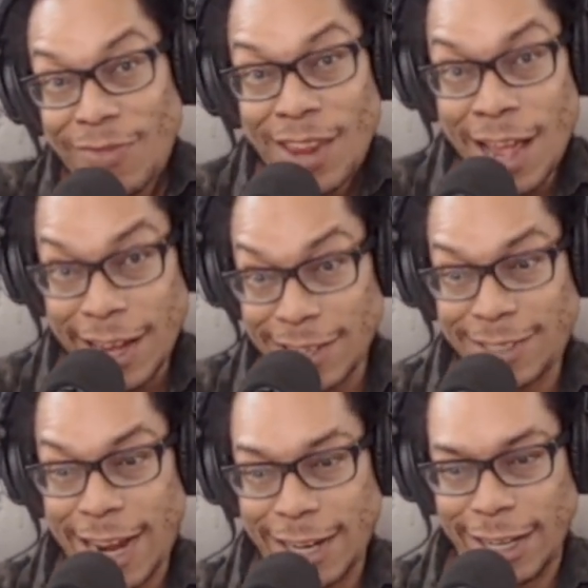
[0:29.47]
I guess
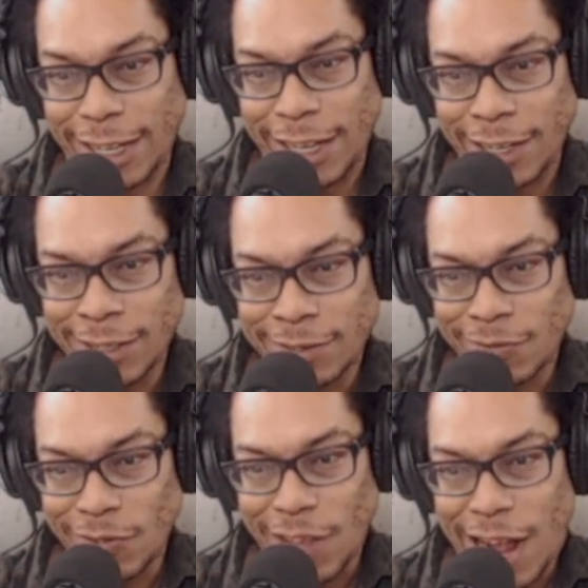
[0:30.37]
technically,
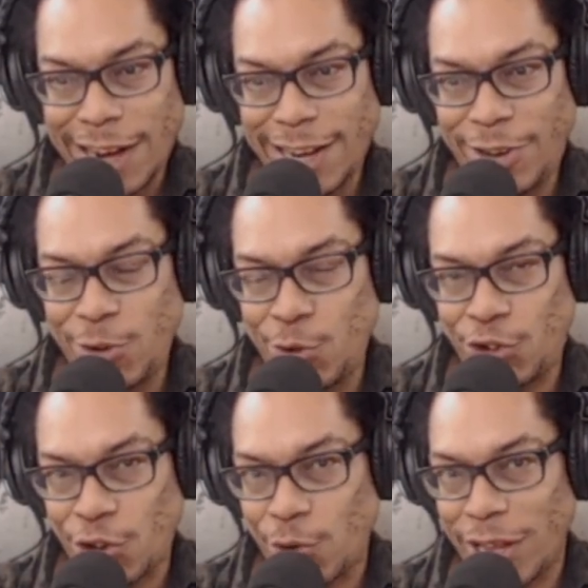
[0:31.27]
I did do the
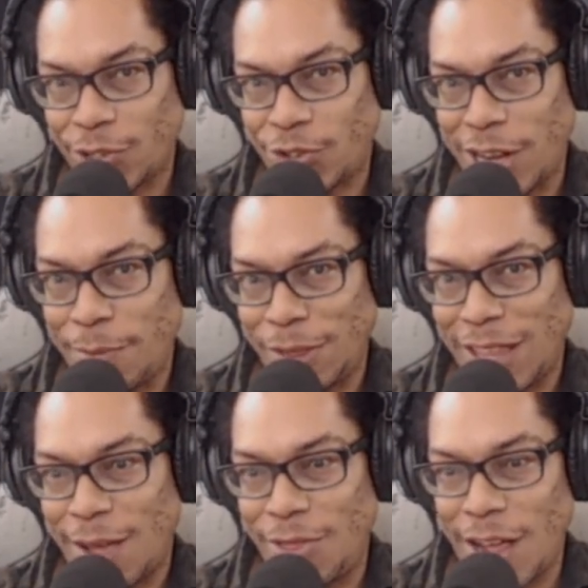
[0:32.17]
show yesterday, but
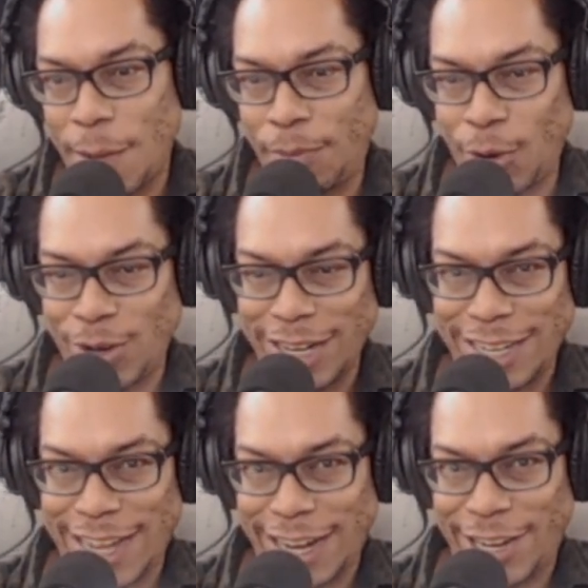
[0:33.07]
the upload didn't
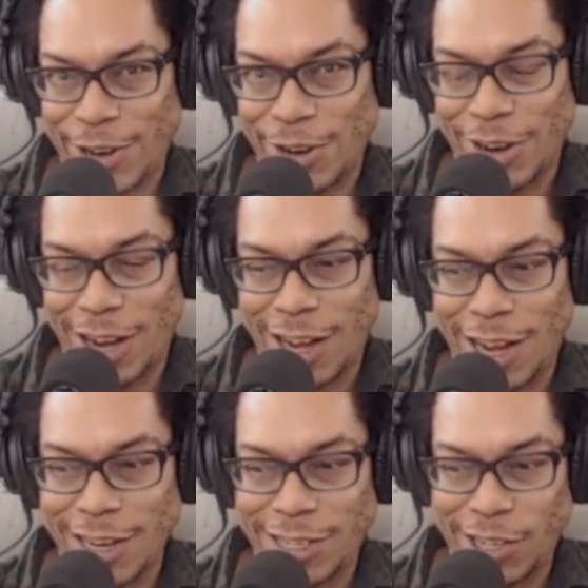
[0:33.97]
get here
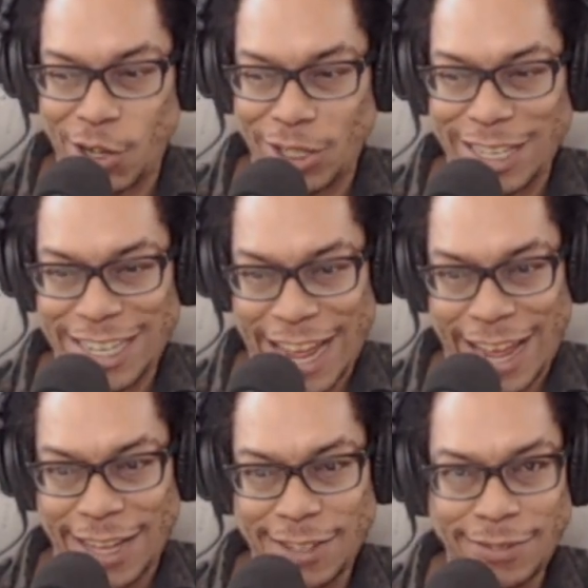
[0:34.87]
until
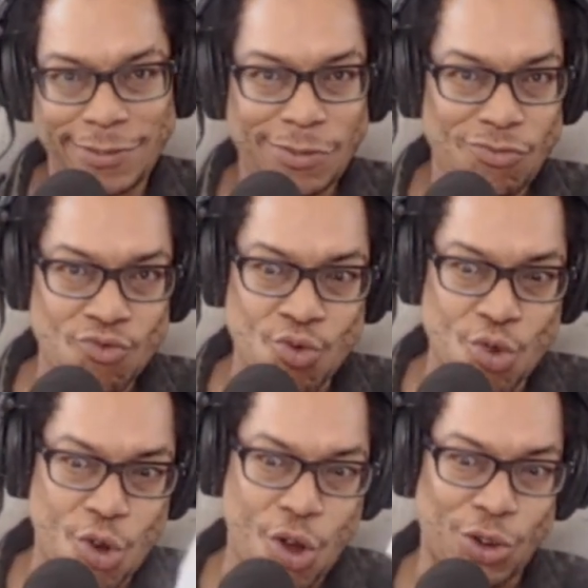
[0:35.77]
today.
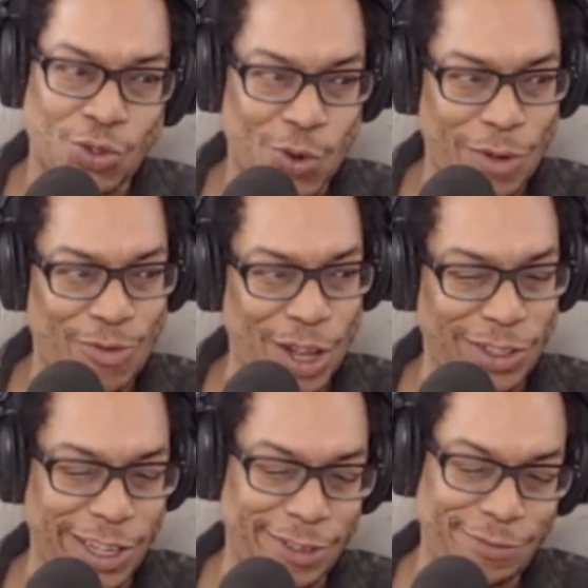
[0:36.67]
So I felt it.